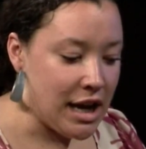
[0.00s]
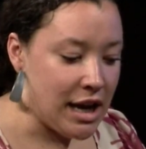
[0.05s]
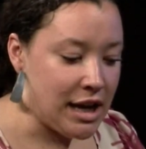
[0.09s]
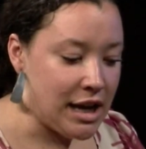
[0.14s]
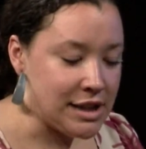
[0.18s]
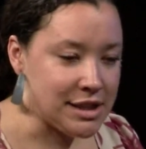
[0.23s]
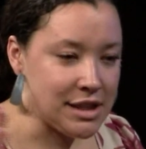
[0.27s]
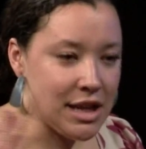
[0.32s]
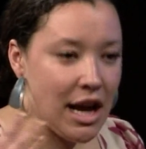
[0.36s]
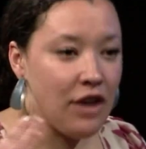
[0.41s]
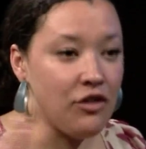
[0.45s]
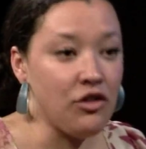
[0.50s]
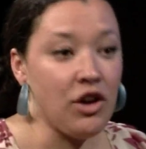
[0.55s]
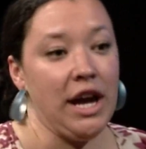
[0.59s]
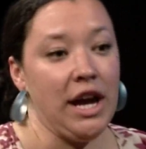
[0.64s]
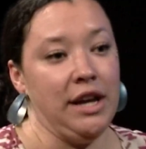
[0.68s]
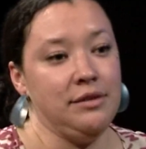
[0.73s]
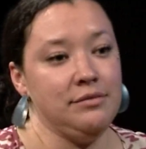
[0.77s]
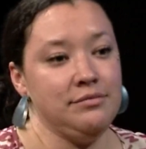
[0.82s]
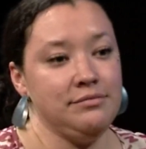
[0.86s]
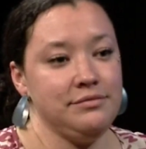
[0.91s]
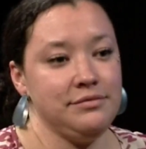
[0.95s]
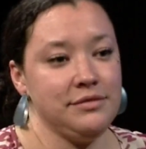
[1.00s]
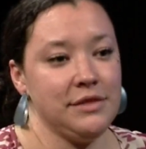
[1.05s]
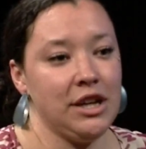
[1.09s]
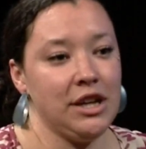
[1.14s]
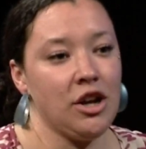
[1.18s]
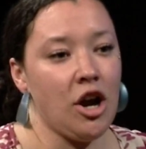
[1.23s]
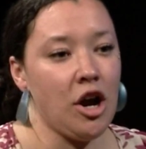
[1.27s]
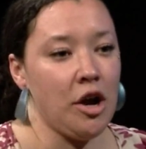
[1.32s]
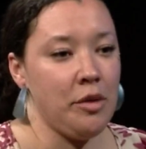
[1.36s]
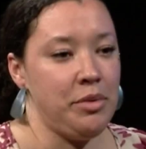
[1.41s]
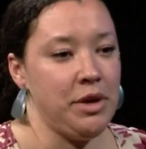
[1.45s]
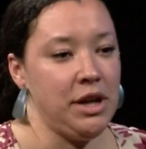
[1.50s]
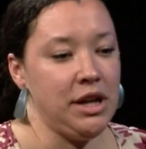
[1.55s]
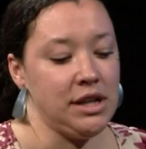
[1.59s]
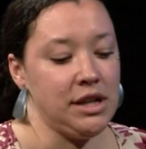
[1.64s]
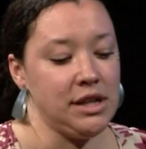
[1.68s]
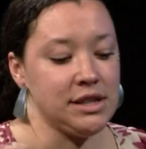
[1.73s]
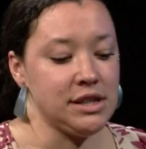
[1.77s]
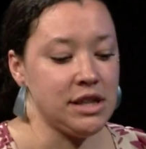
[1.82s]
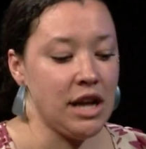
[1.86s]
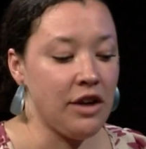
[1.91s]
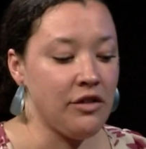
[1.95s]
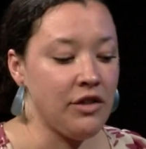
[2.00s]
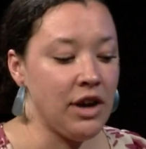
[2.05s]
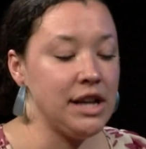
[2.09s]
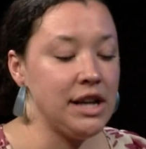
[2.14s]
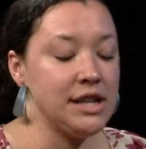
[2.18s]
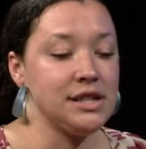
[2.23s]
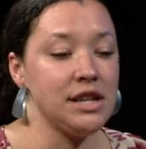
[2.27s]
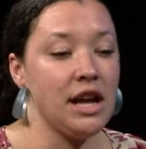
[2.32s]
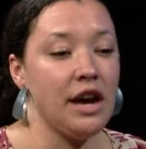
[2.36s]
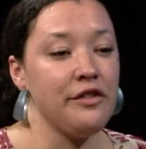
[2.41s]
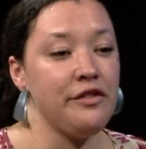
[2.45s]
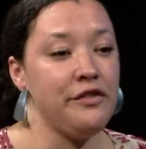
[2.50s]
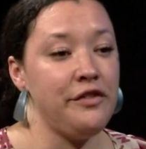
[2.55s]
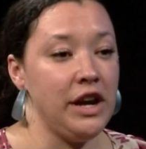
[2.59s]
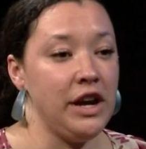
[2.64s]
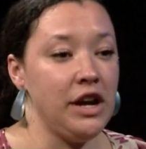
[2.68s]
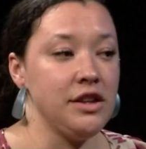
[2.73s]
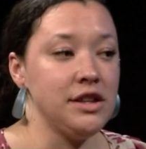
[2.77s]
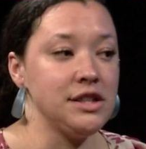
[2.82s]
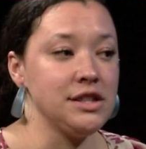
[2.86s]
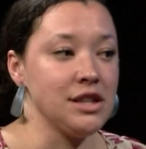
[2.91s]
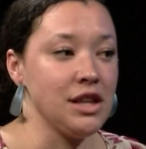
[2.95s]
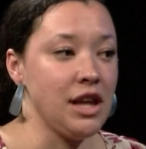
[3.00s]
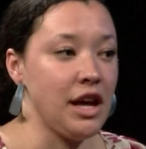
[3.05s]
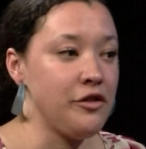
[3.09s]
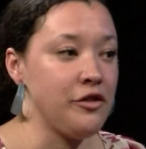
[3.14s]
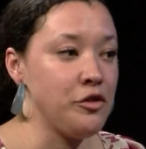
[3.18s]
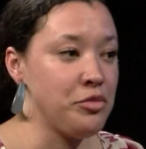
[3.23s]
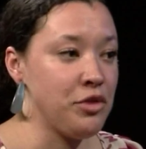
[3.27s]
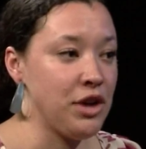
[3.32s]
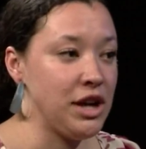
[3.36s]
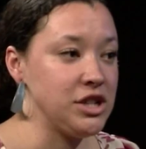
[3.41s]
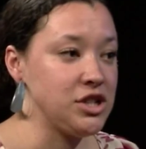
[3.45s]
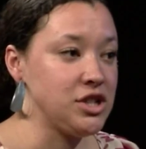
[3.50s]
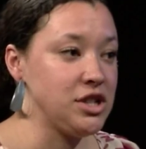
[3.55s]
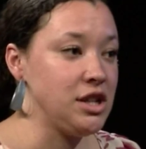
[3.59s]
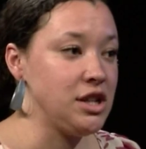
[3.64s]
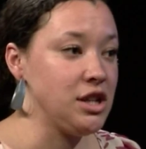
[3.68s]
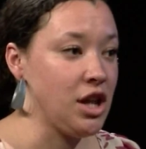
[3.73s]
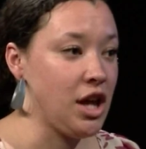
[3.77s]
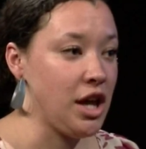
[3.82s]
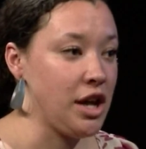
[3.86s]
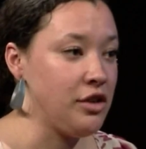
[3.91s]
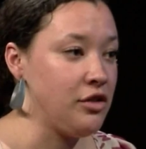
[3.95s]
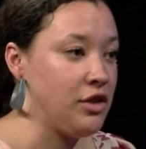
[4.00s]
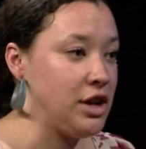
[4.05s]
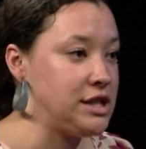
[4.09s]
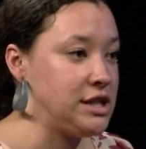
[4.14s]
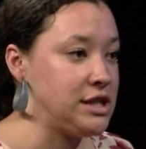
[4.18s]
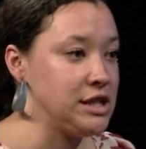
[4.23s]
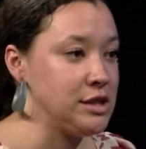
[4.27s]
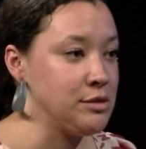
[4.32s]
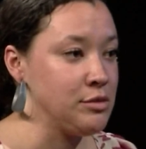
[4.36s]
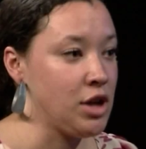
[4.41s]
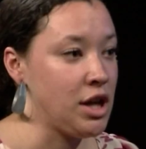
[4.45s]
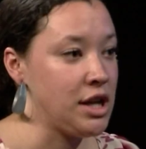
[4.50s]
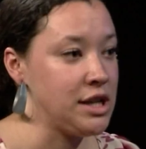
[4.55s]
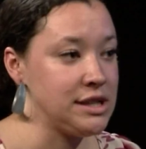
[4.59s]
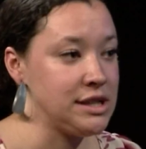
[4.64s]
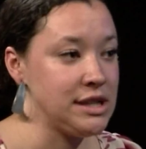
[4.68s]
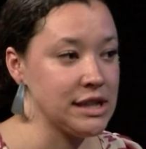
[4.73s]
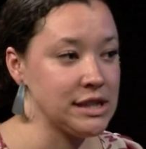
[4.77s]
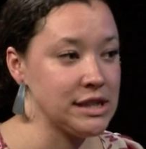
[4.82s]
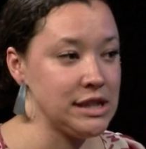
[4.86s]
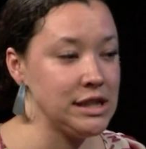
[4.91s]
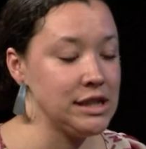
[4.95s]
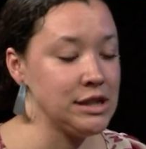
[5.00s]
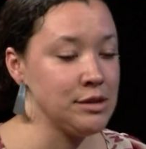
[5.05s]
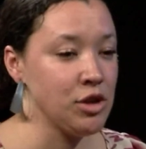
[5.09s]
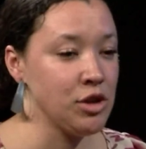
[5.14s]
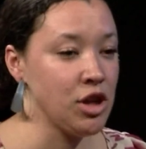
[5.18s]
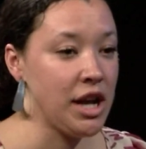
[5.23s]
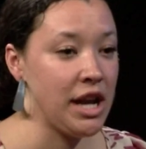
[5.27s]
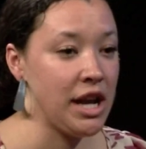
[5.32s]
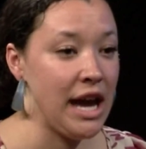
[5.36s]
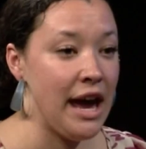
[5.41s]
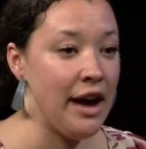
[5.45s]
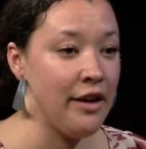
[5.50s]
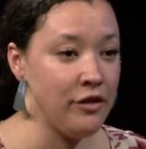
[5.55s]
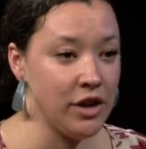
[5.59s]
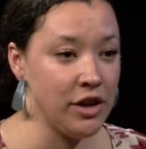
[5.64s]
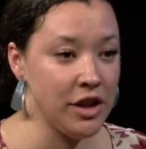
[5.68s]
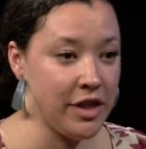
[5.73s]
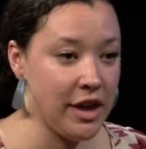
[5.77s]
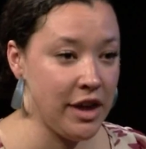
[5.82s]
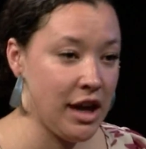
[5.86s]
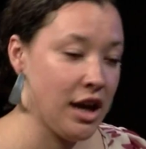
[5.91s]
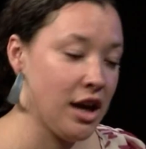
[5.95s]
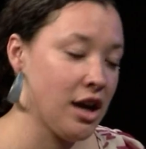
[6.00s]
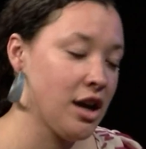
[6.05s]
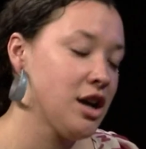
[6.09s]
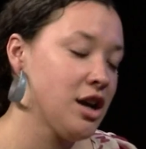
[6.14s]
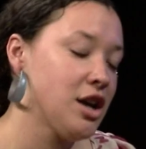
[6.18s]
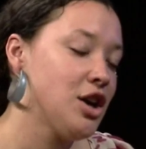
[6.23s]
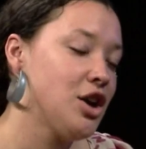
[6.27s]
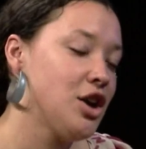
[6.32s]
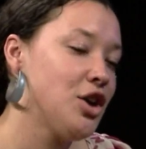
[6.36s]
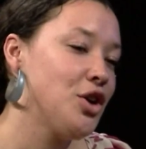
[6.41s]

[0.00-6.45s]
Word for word: it's not right mm-hmm. in uh-huh. our opinion. It's not right, it's not fair. There's a lot of oppression, a lot of racism, a lot of sexism, a lot of everything. Mm-hmm.